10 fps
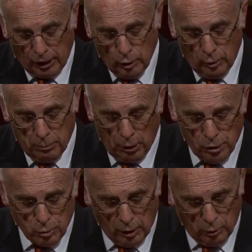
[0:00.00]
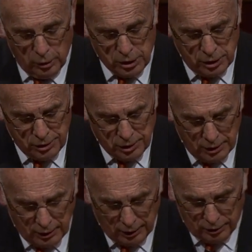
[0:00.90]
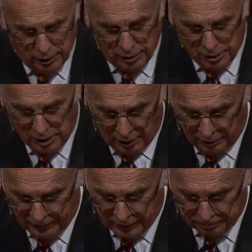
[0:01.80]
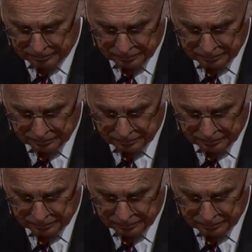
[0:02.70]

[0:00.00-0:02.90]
The wind blows where it wishes, and you hear the sound of it.